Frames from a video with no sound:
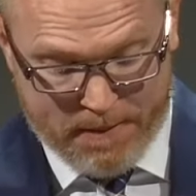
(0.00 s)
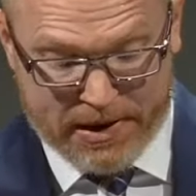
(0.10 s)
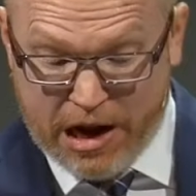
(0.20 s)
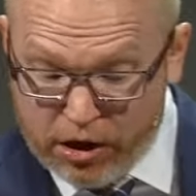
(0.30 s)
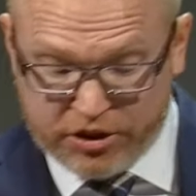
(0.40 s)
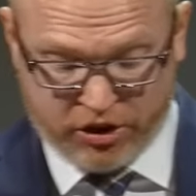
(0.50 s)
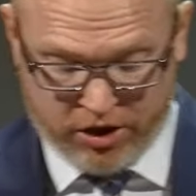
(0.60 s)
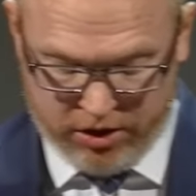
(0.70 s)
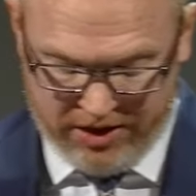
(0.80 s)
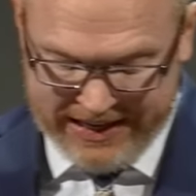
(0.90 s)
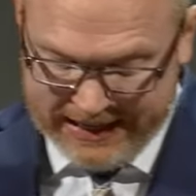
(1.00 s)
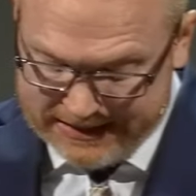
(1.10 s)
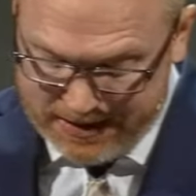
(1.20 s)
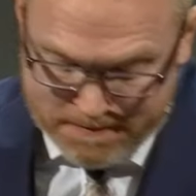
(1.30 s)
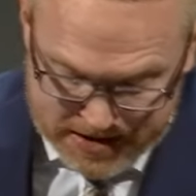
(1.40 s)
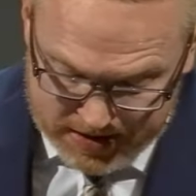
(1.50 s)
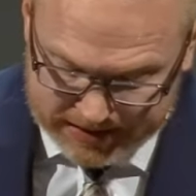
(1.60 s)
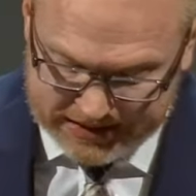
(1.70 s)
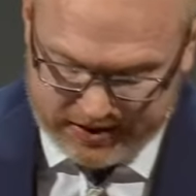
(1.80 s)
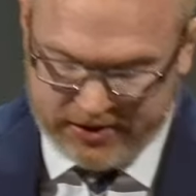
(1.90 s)
But also, it isn't
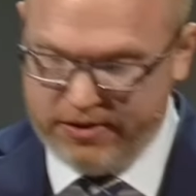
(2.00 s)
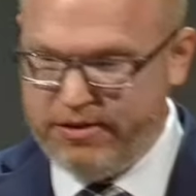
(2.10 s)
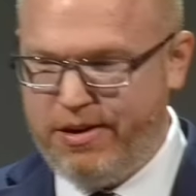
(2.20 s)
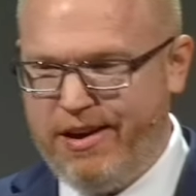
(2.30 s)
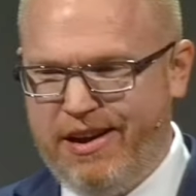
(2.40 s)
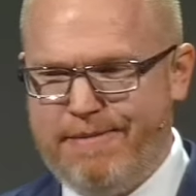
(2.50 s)
merely to